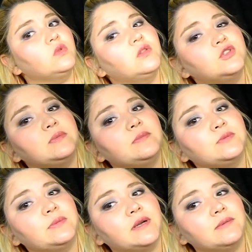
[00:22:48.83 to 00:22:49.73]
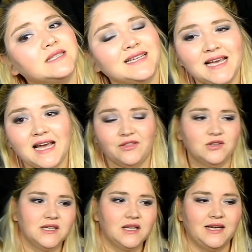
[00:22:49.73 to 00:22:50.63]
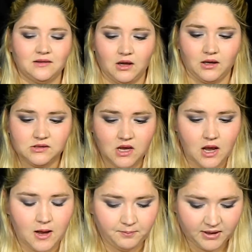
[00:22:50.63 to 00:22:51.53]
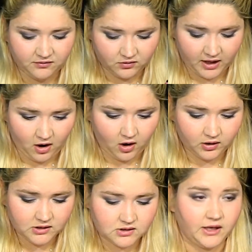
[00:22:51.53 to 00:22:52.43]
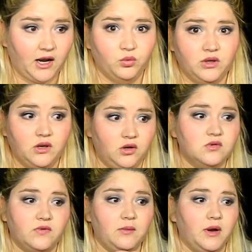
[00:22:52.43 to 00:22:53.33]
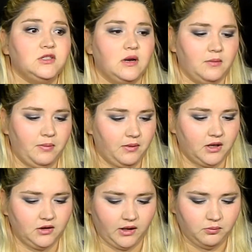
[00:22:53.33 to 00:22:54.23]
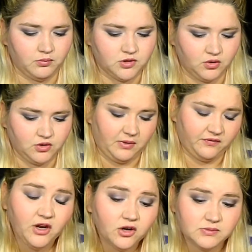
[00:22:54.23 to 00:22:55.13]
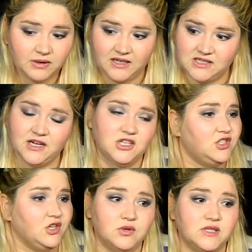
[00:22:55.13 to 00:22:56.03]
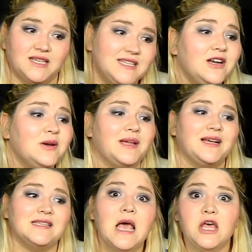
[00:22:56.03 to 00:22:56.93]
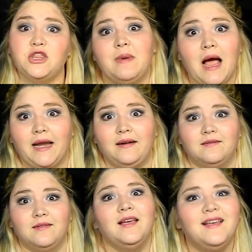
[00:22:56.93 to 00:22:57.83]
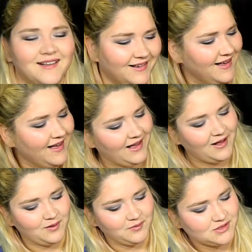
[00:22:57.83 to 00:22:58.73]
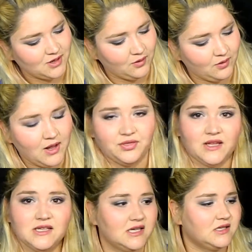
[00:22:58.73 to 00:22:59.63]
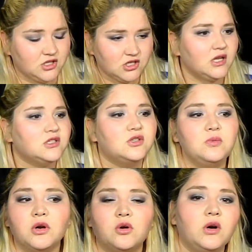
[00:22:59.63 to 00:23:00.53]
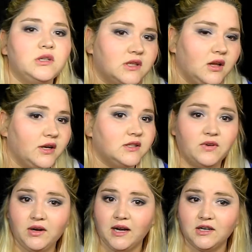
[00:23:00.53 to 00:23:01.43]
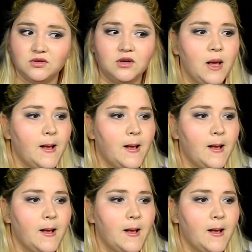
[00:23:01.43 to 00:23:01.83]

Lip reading: They're super, super pigmented. And they're just like a light gloss. But if they are, like, I really didn't use very much. I probably could have, like, showed you on my fingers, but I decided just to use the container because they're mine. So this is just a super gorgeous color. It's very natural.